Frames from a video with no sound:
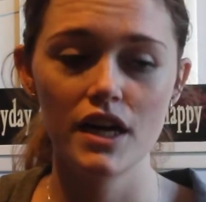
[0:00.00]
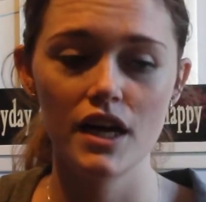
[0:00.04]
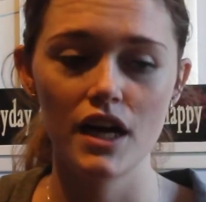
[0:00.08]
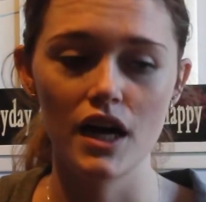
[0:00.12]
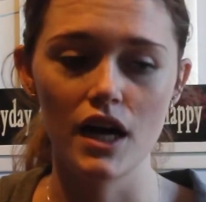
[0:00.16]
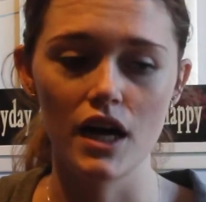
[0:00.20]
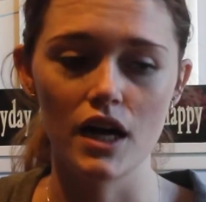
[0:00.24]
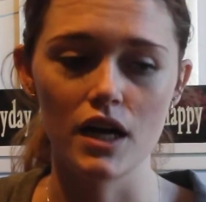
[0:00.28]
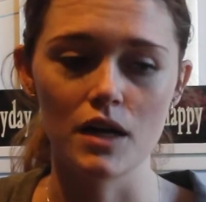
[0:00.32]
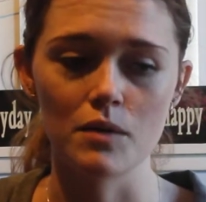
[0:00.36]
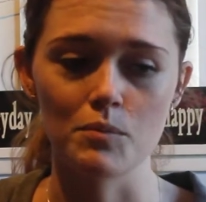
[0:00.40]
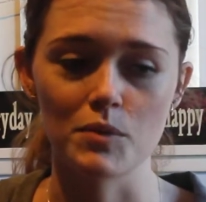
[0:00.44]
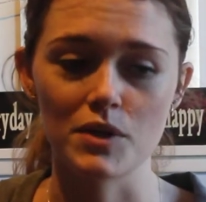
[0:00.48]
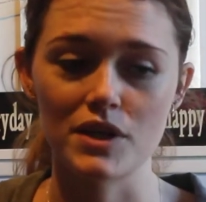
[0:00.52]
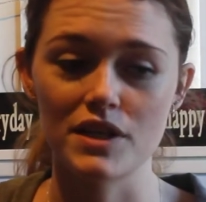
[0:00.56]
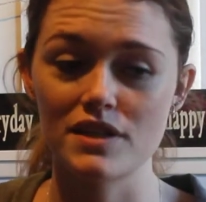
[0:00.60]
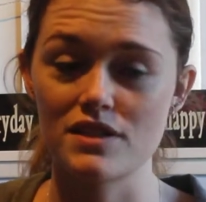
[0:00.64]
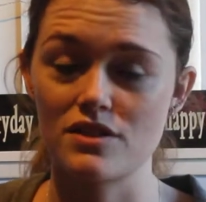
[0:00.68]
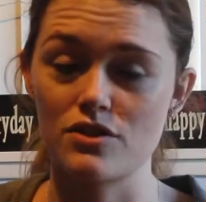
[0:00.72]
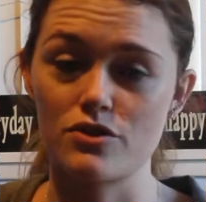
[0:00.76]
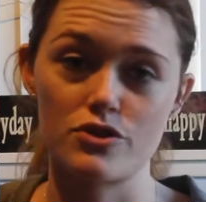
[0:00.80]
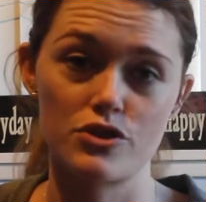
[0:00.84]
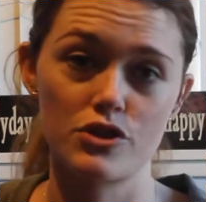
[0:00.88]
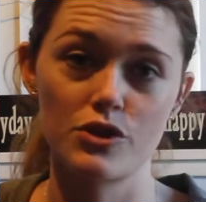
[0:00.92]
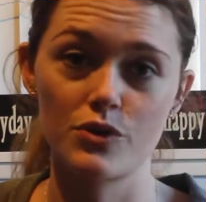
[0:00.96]
because
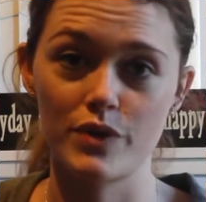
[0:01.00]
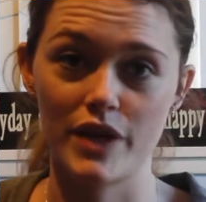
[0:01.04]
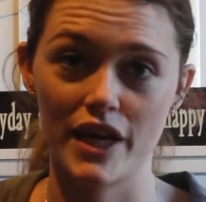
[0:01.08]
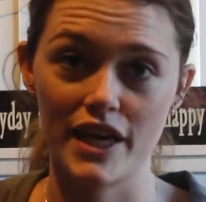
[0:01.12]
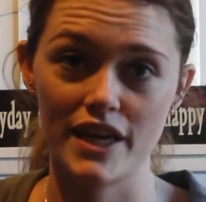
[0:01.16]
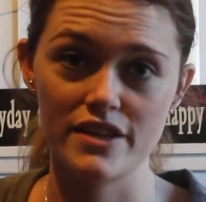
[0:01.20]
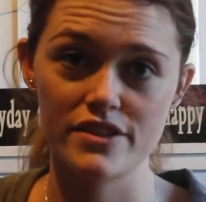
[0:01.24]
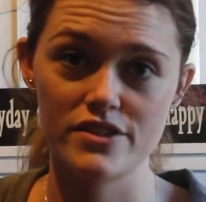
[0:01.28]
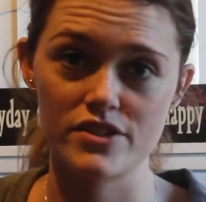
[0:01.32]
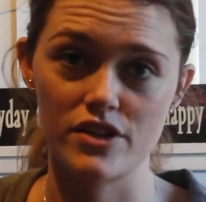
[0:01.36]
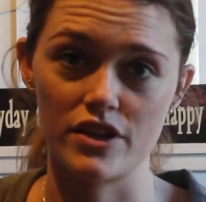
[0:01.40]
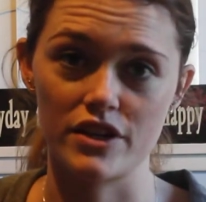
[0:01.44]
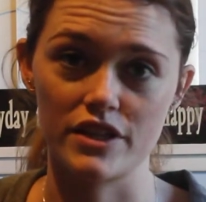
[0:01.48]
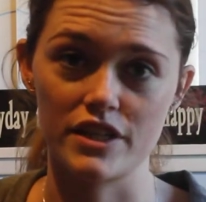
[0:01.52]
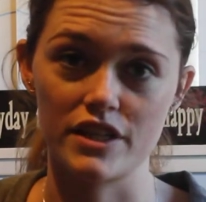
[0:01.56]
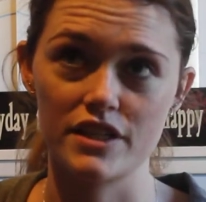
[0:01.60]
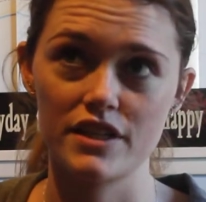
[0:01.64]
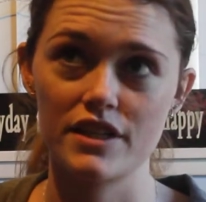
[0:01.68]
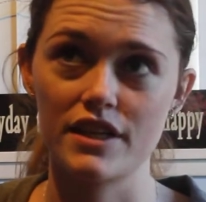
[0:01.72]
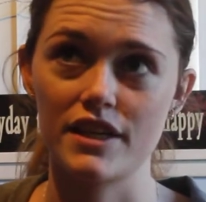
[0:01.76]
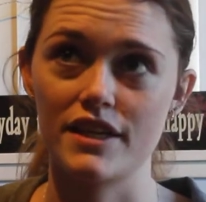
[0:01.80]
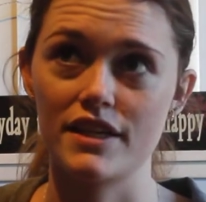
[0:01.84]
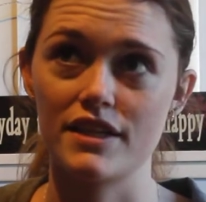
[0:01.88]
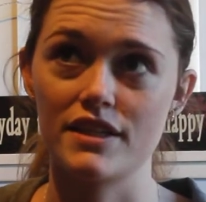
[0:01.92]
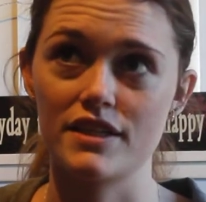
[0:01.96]
there's no case on it,
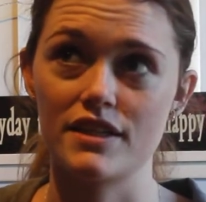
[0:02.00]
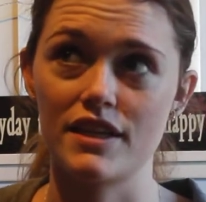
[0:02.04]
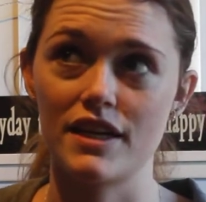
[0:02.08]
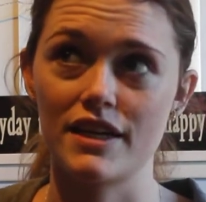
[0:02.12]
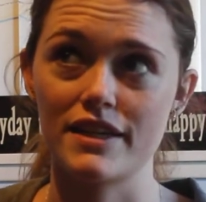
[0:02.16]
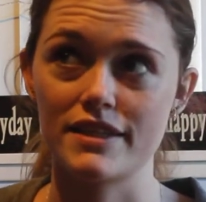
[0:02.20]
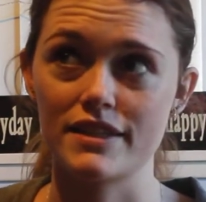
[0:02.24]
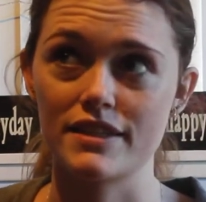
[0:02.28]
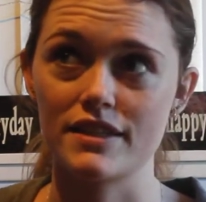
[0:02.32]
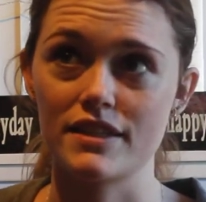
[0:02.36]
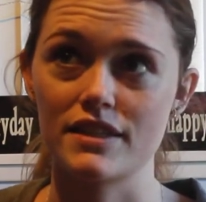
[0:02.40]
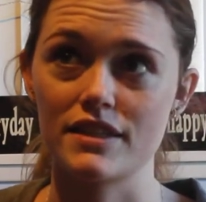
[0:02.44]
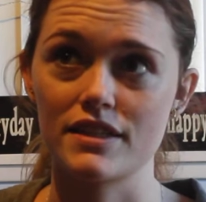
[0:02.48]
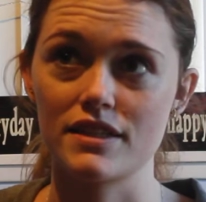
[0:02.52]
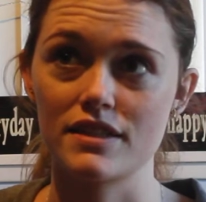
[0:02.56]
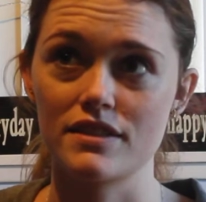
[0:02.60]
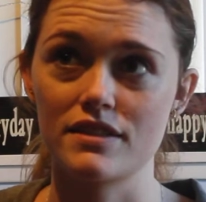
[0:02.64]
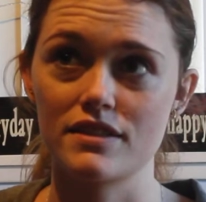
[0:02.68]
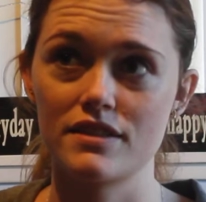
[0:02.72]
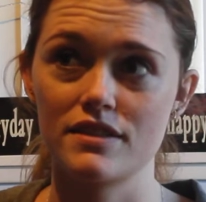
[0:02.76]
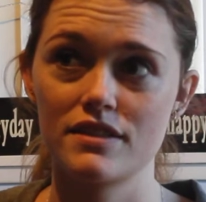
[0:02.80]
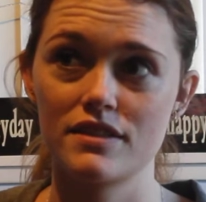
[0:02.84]
and I